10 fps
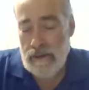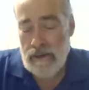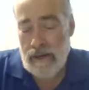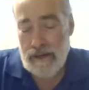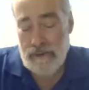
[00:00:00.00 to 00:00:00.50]

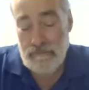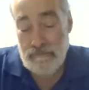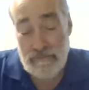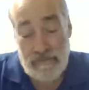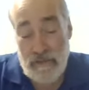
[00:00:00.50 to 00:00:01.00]
Um,
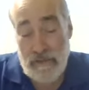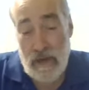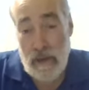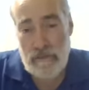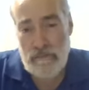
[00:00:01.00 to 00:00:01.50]
nothing
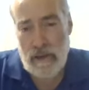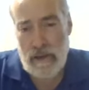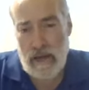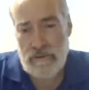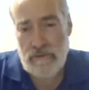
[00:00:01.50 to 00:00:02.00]
happens by
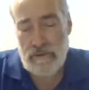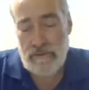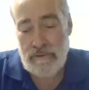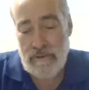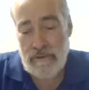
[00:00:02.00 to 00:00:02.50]
accident.
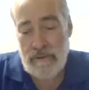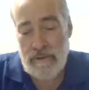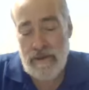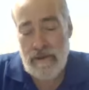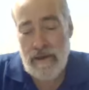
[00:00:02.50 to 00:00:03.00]

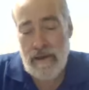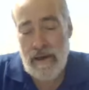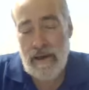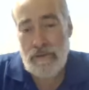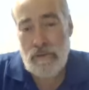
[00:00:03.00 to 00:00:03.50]

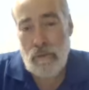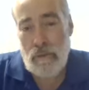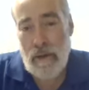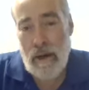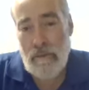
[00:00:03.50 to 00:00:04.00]
And
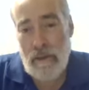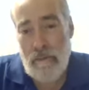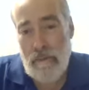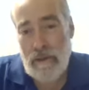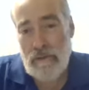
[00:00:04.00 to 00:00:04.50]
uh,
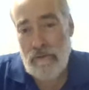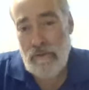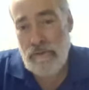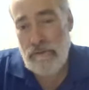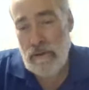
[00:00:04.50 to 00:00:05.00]
among the
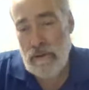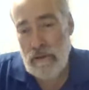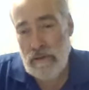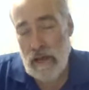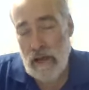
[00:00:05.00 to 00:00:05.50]
three
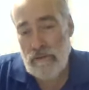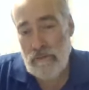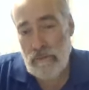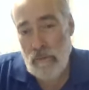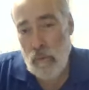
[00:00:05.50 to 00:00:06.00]
nuns,
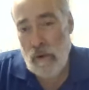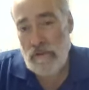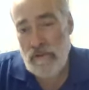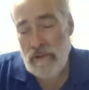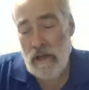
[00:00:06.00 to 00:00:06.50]
the one
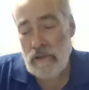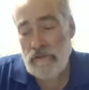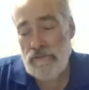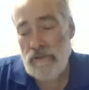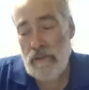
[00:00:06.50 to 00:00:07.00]
of the
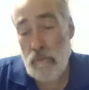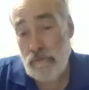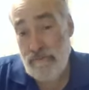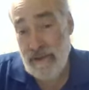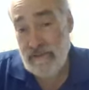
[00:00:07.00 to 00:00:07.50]
nuns that was
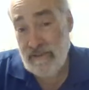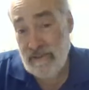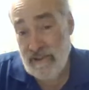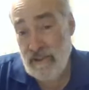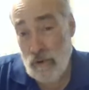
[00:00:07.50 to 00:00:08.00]

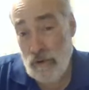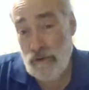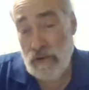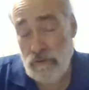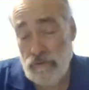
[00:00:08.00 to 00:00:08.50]
basically the
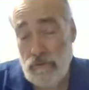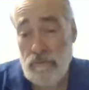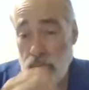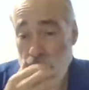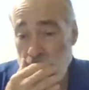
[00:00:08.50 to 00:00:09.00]
organizer
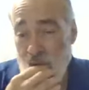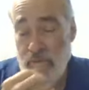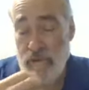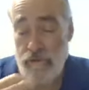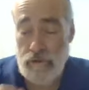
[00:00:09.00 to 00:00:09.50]
of
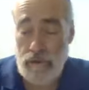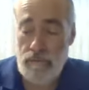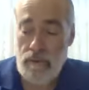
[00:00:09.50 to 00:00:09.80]
the trip,